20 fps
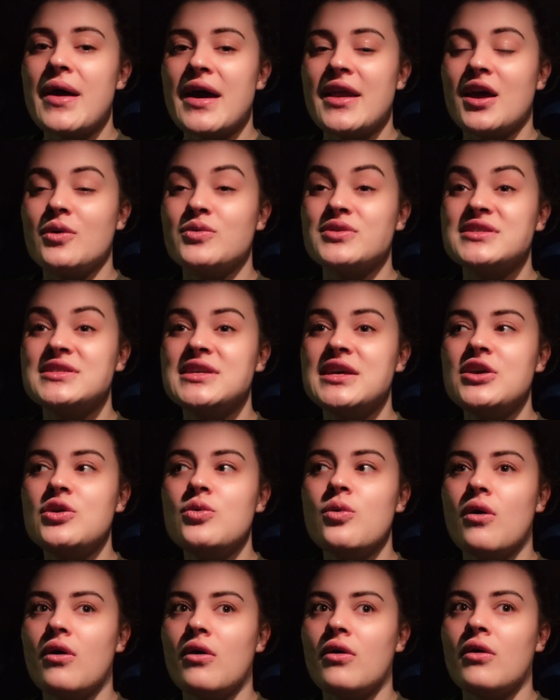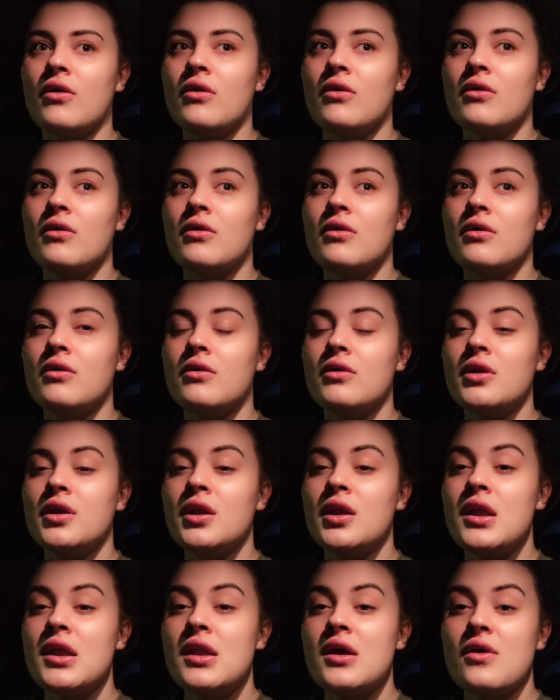and I will see you
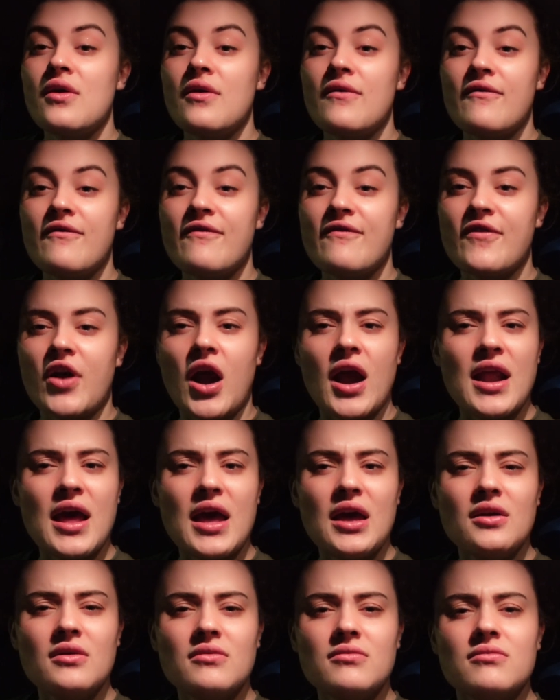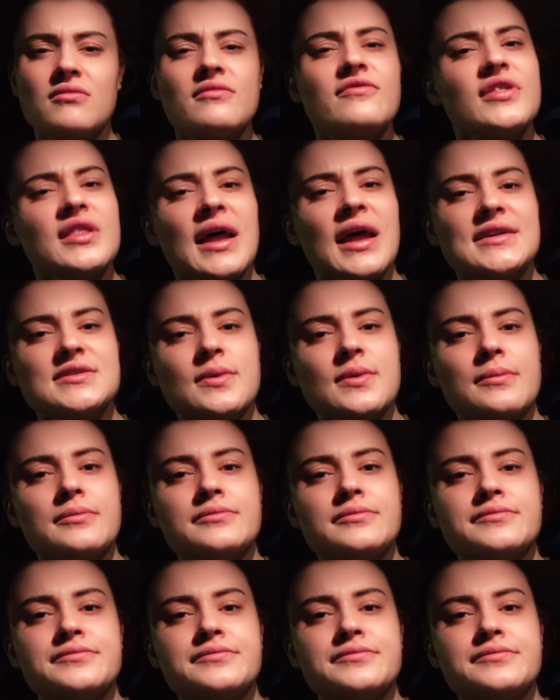on Friday for the next one.